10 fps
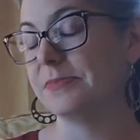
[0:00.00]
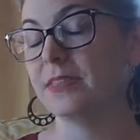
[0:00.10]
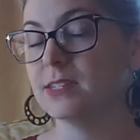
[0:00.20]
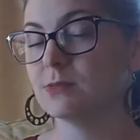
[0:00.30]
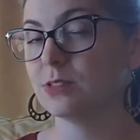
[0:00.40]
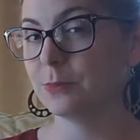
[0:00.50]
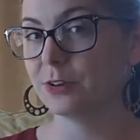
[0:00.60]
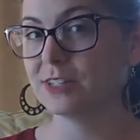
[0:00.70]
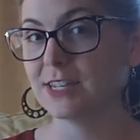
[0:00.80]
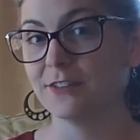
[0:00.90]
These were the
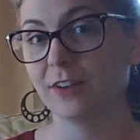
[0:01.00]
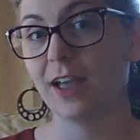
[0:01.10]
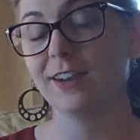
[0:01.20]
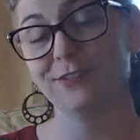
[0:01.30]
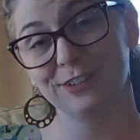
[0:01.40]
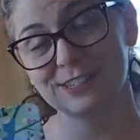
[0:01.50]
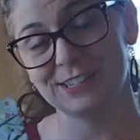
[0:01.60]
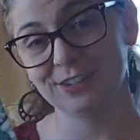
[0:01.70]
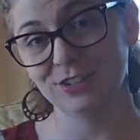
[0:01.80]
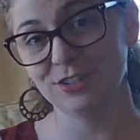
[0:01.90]
books that kind of
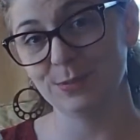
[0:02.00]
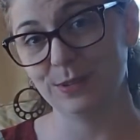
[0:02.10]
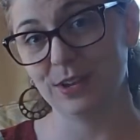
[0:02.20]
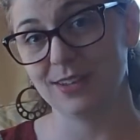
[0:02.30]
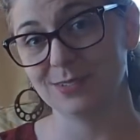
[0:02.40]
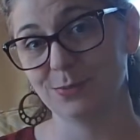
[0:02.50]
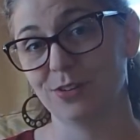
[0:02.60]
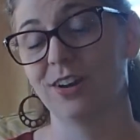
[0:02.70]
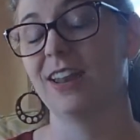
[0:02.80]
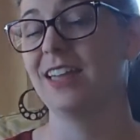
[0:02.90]
first introduced me to
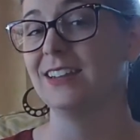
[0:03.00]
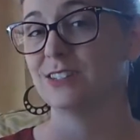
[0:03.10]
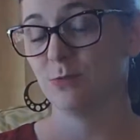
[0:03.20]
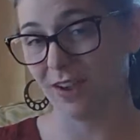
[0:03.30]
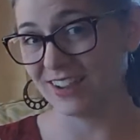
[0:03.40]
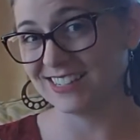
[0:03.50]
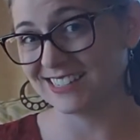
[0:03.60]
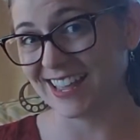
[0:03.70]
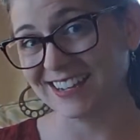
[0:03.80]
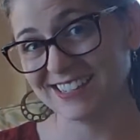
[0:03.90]
Usborne, and is why I
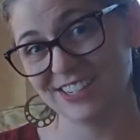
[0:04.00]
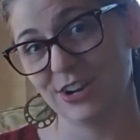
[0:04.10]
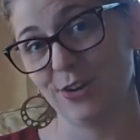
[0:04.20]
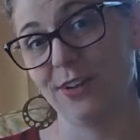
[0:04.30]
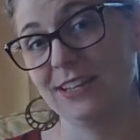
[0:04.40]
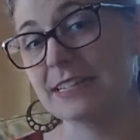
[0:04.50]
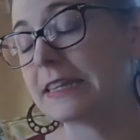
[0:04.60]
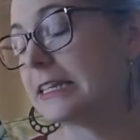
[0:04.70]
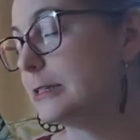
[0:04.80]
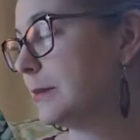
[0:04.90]
decided to go
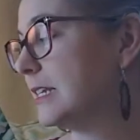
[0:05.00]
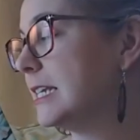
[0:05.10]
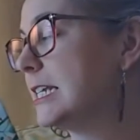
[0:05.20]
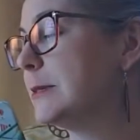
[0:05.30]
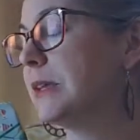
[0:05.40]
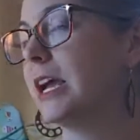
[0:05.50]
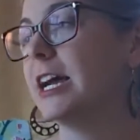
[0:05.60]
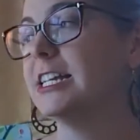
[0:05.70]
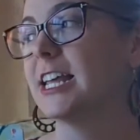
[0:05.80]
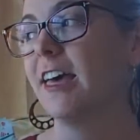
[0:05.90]
into this business,
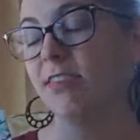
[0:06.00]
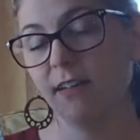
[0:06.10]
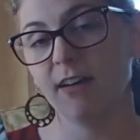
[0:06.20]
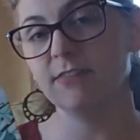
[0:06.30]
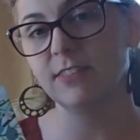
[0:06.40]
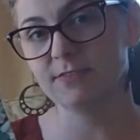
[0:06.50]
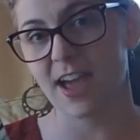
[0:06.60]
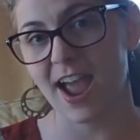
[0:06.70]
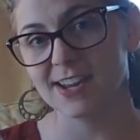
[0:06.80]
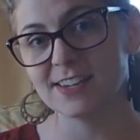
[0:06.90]
because I love the
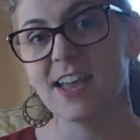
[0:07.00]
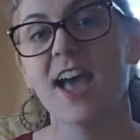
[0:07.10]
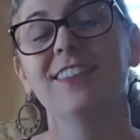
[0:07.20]
fact